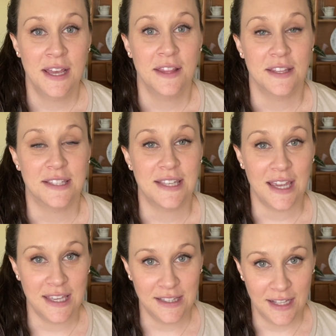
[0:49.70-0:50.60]
The
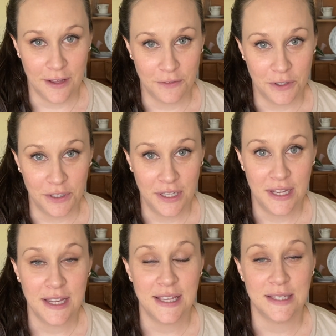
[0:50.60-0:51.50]
second level
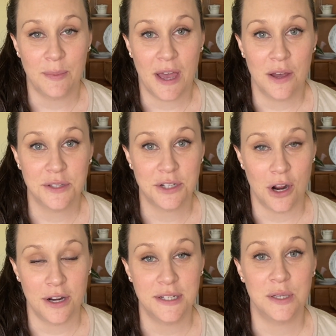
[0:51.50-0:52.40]
is about
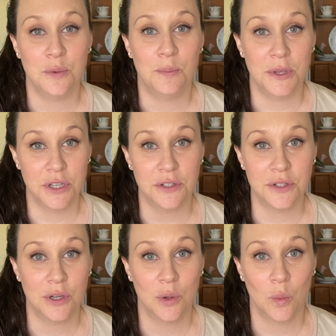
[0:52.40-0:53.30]
starting to build
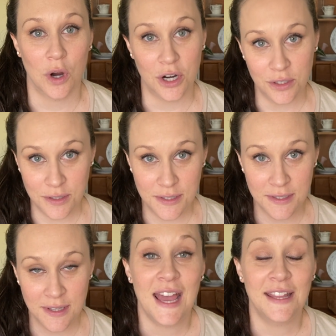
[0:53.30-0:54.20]

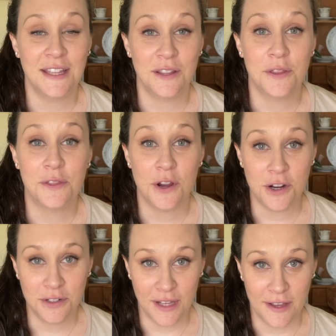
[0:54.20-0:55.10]
words. And then the
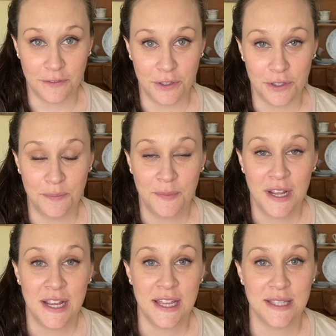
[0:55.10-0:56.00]
third level
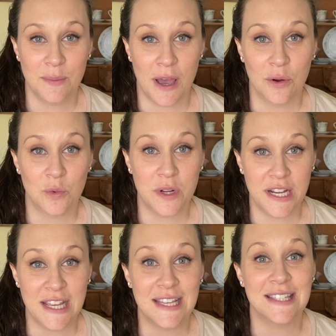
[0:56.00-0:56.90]
is about
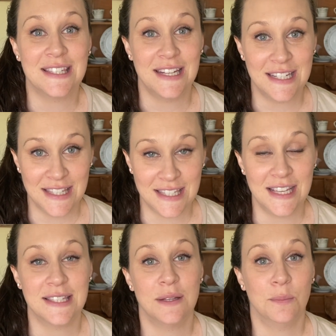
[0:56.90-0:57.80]
reading
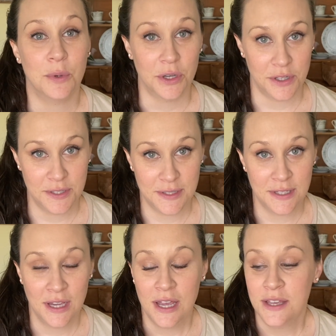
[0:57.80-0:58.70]
sentences and books.
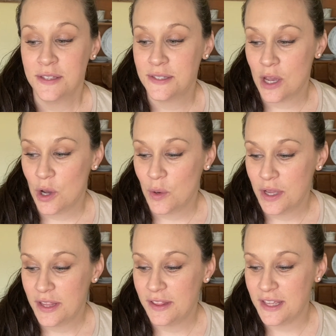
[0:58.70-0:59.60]
So
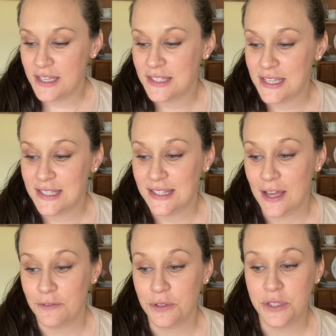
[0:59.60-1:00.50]
this is
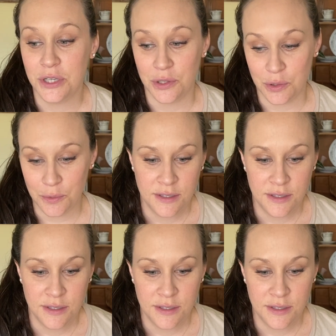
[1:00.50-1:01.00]
level 2.